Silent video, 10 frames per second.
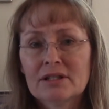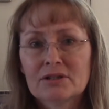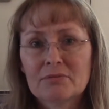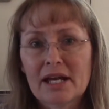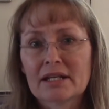
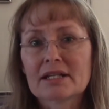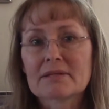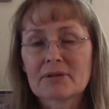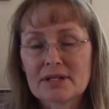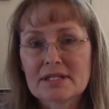traumatic
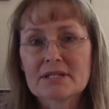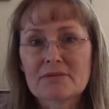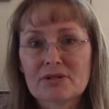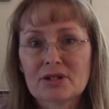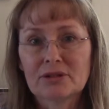experiences
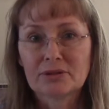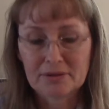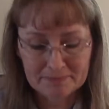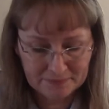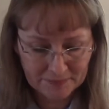with children.